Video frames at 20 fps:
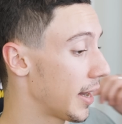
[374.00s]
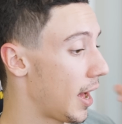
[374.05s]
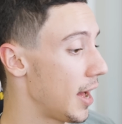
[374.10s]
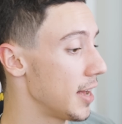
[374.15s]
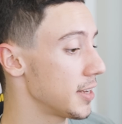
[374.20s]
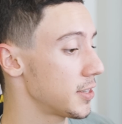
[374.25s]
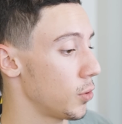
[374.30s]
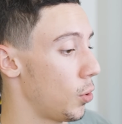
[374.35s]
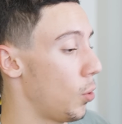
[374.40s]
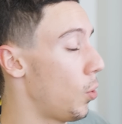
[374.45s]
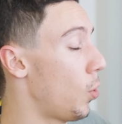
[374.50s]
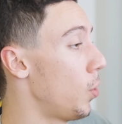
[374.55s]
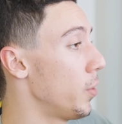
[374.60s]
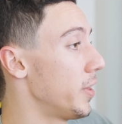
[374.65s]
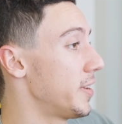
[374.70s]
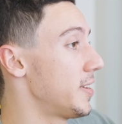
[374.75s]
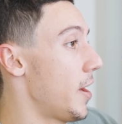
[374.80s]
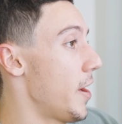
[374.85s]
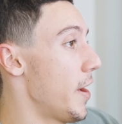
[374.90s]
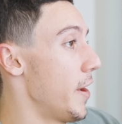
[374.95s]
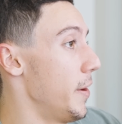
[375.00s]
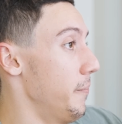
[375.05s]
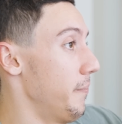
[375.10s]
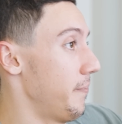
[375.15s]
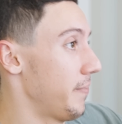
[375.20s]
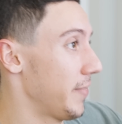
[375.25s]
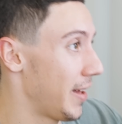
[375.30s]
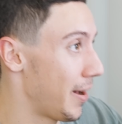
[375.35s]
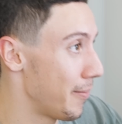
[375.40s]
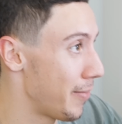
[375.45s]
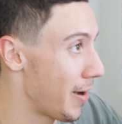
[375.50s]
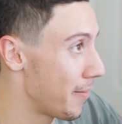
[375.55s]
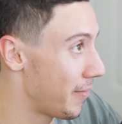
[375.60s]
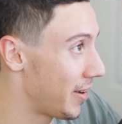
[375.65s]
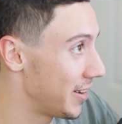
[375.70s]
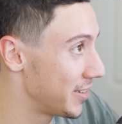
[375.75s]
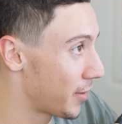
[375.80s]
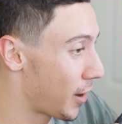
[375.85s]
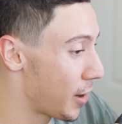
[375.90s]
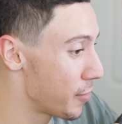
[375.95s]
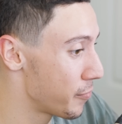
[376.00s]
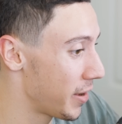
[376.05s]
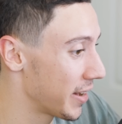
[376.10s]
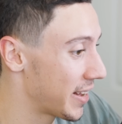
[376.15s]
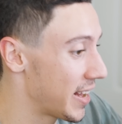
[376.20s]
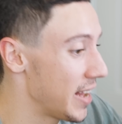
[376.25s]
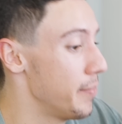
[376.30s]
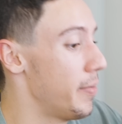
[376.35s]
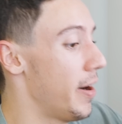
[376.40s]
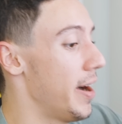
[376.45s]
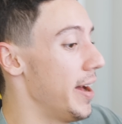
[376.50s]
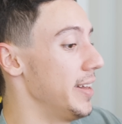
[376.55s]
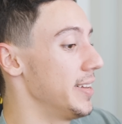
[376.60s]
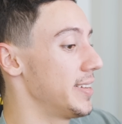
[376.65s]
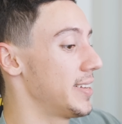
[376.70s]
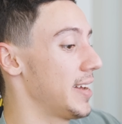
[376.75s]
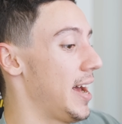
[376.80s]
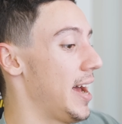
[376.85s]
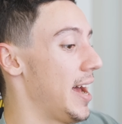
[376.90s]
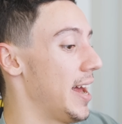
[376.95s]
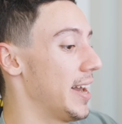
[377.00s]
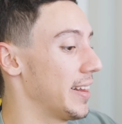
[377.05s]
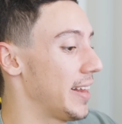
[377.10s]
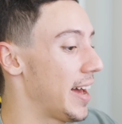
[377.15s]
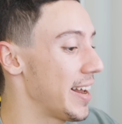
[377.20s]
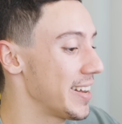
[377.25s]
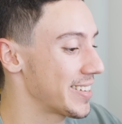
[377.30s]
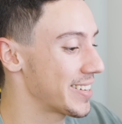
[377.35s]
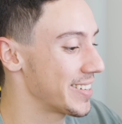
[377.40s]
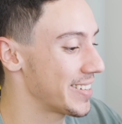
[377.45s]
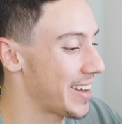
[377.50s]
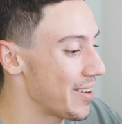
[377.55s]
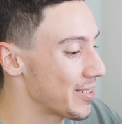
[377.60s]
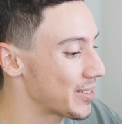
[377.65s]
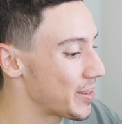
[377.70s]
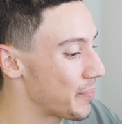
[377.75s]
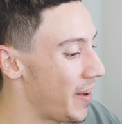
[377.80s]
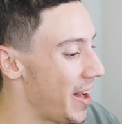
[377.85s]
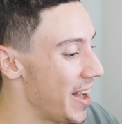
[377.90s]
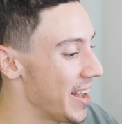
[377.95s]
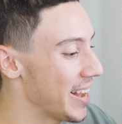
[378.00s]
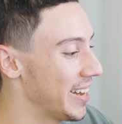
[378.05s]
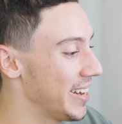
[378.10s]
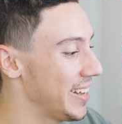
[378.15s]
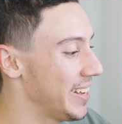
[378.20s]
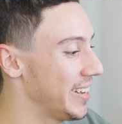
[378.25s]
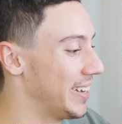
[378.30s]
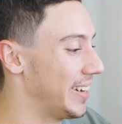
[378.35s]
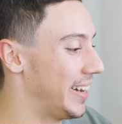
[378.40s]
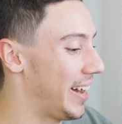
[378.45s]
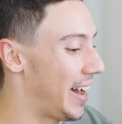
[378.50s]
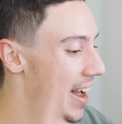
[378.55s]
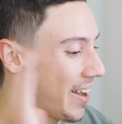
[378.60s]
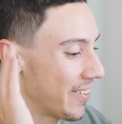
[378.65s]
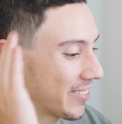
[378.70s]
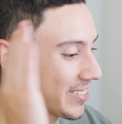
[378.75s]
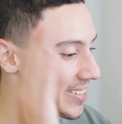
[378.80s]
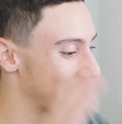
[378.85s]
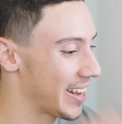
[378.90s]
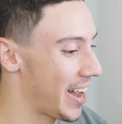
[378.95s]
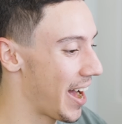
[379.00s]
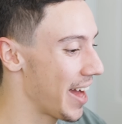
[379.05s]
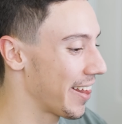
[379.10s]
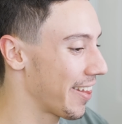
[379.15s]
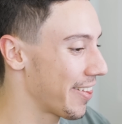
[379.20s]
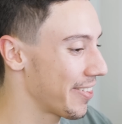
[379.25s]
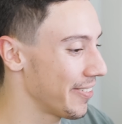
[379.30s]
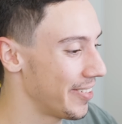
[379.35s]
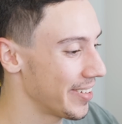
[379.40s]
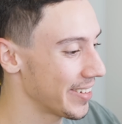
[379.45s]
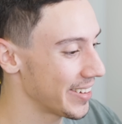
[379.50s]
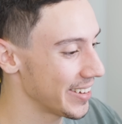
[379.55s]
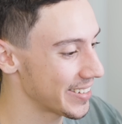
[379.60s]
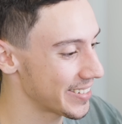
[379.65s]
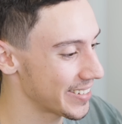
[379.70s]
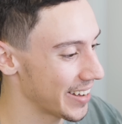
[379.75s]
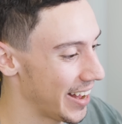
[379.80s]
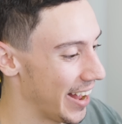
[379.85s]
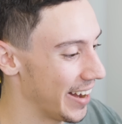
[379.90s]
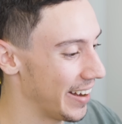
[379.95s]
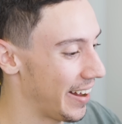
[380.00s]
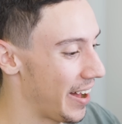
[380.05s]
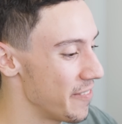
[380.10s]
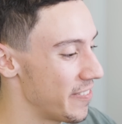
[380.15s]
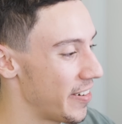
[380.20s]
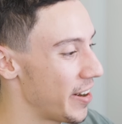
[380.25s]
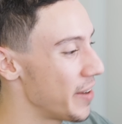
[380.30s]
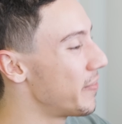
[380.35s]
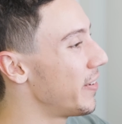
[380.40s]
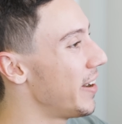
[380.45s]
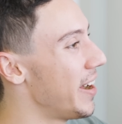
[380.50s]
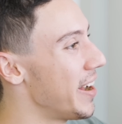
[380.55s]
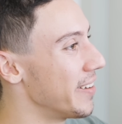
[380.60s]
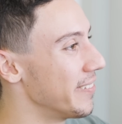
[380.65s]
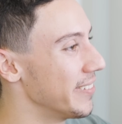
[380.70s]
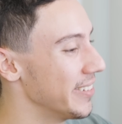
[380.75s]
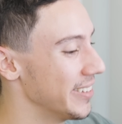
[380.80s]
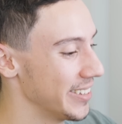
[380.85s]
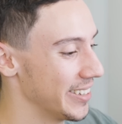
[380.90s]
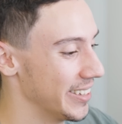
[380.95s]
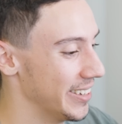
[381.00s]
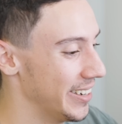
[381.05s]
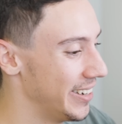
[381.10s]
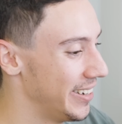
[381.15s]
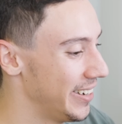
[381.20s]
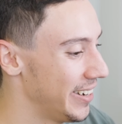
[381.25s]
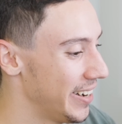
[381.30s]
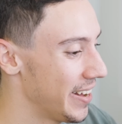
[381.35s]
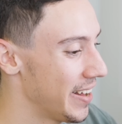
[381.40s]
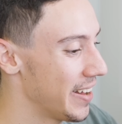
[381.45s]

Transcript: get asked all the time about my drive-by keybinds, and that is because I was the pioneer. I was the guy that thought of this, and I'm very proud of it, you know?